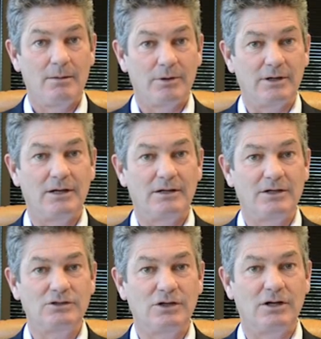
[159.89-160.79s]
but in
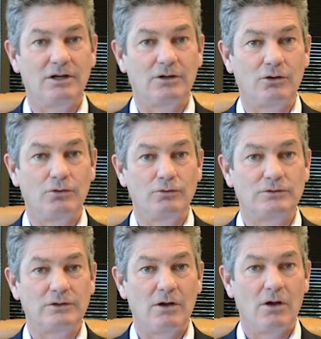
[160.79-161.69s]
addition it
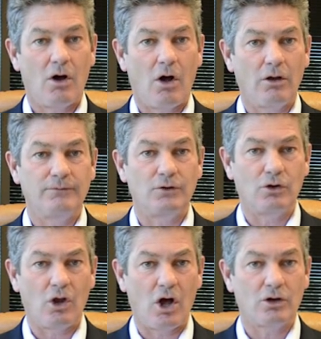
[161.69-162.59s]
includes all of your
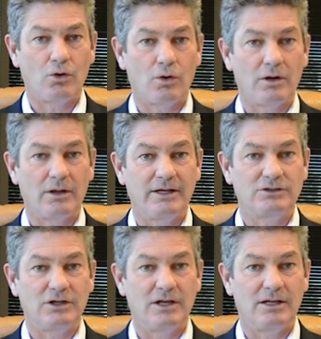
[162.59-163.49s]
log
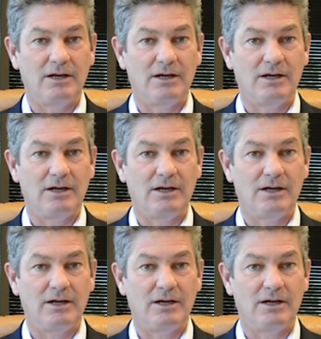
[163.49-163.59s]
correlation